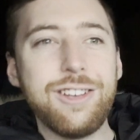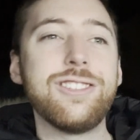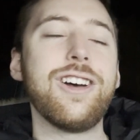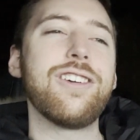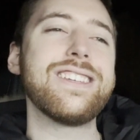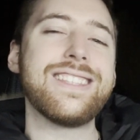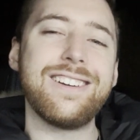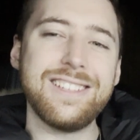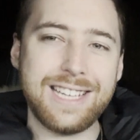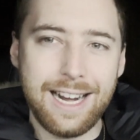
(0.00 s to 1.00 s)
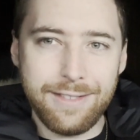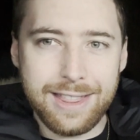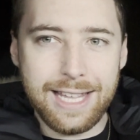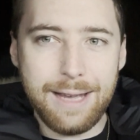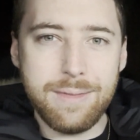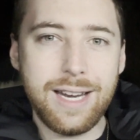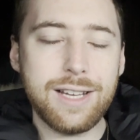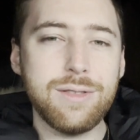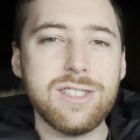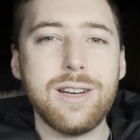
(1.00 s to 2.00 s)
Now you'll notice there is kind of a theme. The
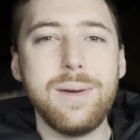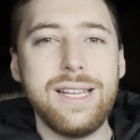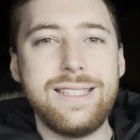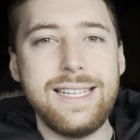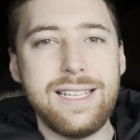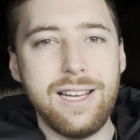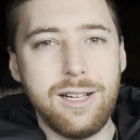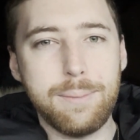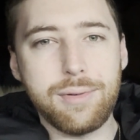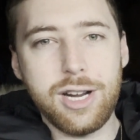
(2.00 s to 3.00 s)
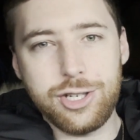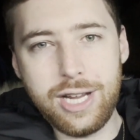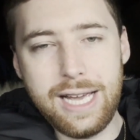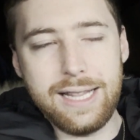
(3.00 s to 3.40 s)
next one's going to be a detail brush kit.